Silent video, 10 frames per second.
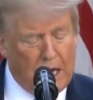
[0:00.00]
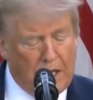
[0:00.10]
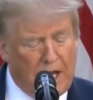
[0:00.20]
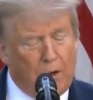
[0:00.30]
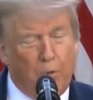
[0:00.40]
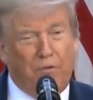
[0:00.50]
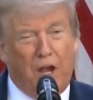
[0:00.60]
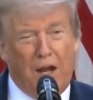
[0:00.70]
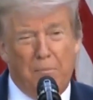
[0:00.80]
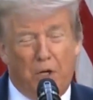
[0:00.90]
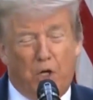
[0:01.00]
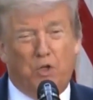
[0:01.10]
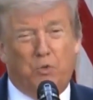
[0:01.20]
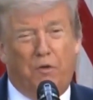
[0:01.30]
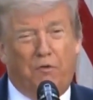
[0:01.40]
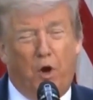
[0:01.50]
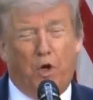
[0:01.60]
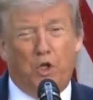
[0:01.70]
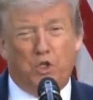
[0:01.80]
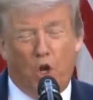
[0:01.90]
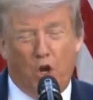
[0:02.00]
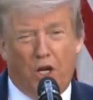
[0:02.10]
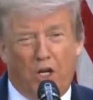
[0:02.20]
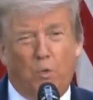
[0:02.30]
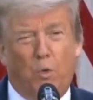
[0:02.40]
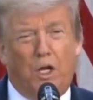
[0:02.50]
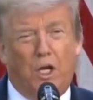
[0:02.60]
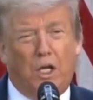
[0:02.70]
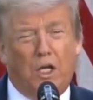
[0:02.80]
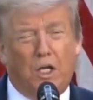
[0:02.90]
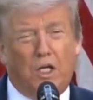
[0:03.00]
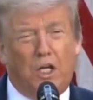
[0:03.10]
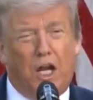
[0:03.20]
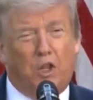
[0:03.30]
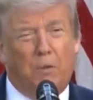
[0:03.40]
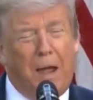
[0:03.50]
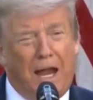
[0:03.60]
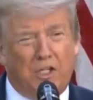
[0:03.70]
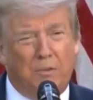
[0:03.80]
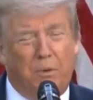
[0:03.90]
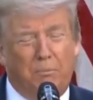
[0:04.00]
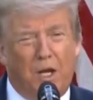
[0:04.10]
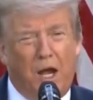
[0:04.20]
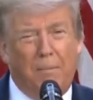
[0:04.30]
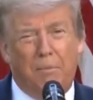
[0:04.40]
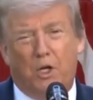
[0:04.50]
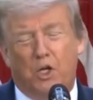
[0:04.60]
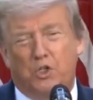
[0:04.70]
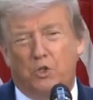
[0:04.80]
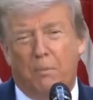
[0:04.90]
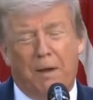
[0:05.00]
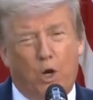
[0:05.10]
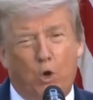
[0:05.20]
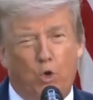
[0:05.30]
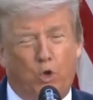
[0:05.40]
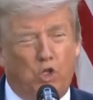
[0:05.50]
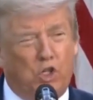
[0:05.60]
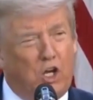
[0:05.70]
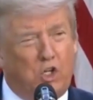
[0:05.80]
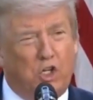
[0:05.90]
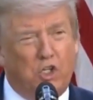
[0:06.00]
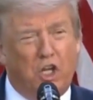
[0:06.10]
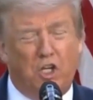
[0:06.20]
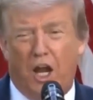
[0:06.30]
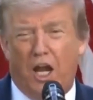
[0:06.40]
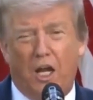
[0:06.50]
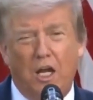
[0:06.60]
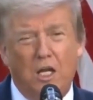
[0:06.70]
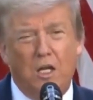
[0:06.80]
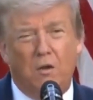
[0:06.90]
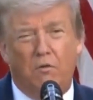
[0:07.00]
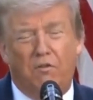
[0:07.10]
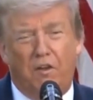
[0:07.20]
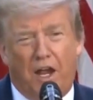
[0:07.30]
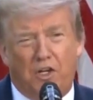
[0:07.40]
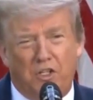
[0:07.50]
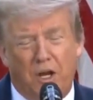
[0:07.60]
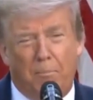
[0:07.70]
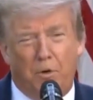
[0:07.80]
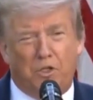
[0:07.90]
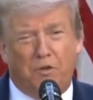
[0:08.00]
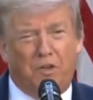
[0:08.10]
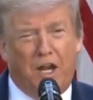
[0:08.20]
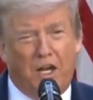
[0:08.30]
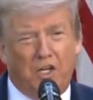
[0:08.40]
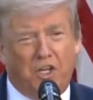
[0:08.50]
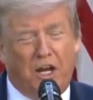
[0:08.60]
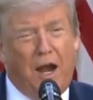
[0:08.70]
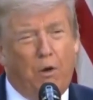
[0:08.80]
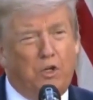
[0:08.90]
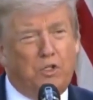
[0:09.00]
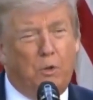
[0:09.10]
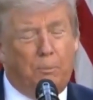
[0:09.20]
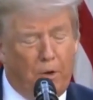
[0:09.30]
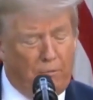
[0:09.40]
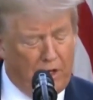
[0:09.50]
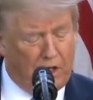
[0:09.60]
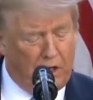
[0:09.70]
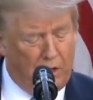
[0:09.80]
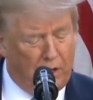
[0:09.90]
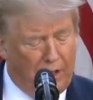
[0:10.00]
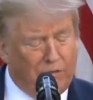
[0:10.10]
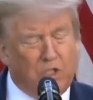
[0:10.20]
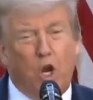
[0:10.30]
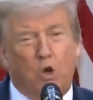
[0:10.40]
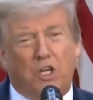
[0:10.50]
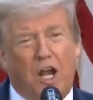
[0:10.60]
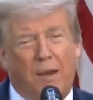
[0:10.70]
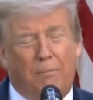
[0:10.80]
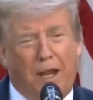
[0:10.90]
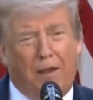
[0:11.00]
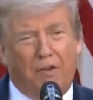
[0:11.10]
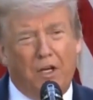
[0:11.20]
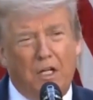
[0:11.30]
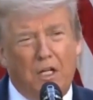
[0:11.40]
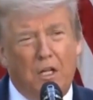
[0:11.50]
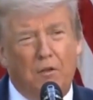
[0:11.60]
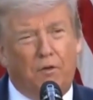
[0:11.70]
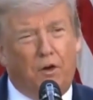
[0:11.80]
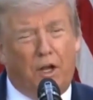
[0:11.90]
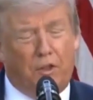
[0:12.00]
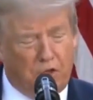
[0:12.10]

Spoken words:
And that we've gotten because we focus on it. We take the maximum time because no matter who the judge is, they take vast numbers of days and hours to approve, and leaves no time left for